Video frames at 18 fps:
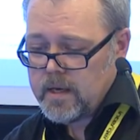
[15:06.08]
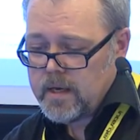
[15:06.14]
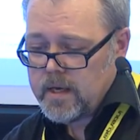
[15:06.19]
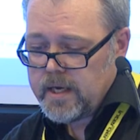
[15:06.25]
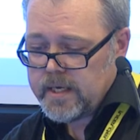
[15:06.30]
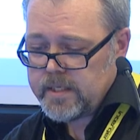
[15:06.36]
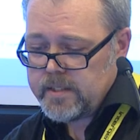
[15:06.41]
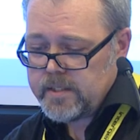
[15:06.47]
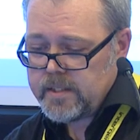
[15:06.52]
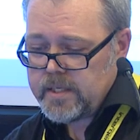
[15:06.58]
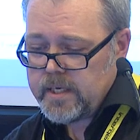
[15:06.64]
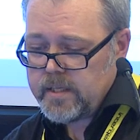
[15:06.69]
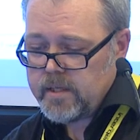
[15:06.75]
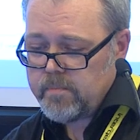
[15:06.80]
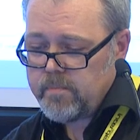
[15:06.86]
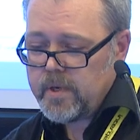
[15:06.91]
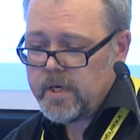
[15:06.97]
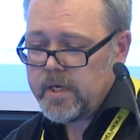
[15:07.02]
I can see
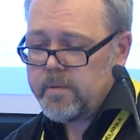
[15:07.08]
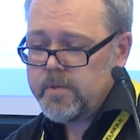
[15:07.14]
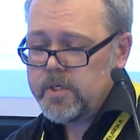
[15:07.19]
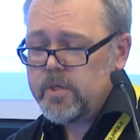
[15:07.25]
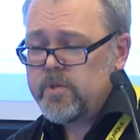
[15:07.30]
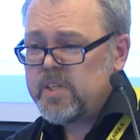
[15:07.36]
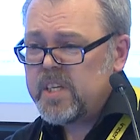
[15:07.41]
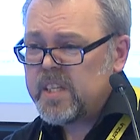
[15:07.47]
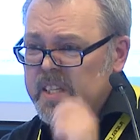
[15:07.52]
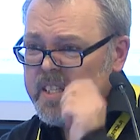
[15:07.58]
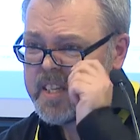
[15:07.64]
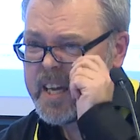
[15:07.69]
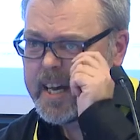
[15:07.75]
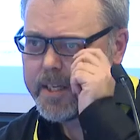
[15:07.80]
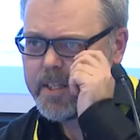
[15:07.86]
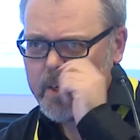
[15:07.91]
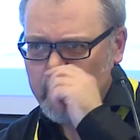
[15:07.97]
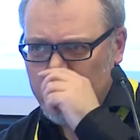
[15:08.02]
that by using this
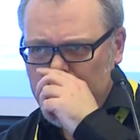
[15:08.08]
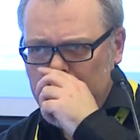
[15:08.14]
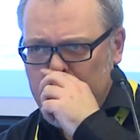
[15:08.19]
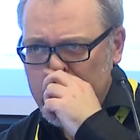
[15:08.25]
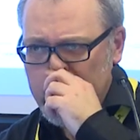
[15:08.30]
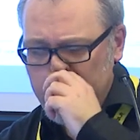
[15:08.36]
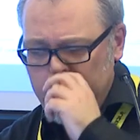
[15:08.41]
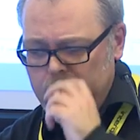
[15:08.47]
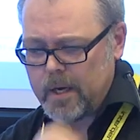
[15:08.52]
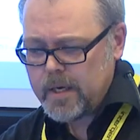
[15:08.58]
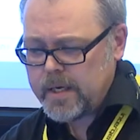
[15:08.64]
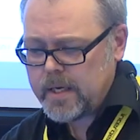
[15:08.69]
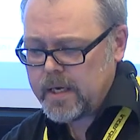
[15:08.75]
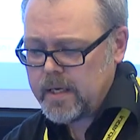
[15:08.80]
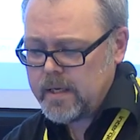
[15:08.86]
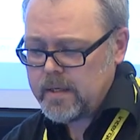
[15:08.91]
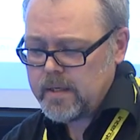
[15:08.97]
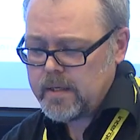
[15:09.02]
category
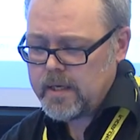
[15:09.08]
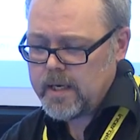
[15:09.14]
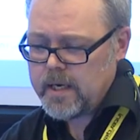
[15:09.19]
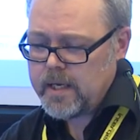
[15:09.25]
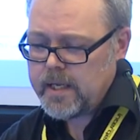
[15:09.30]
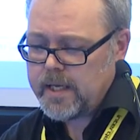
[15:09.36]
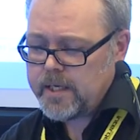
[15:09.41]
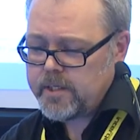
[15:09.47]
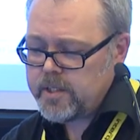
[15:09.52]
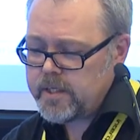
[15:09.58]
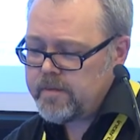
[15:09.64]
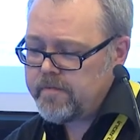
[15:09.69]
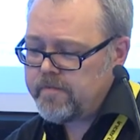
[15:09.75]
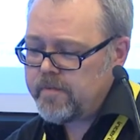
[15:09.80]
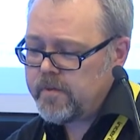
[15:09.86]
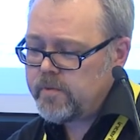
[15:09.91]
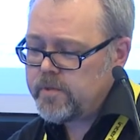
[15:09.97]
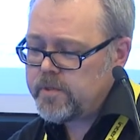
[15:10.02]
hierarchy, it'll actually
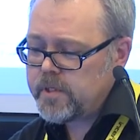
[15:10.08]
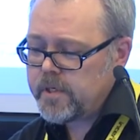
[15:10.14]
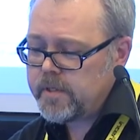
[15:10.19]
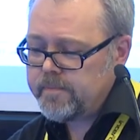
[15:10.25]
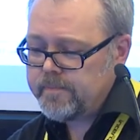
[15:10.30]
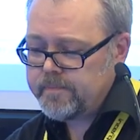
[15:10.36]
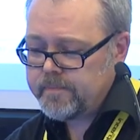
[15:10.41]
filter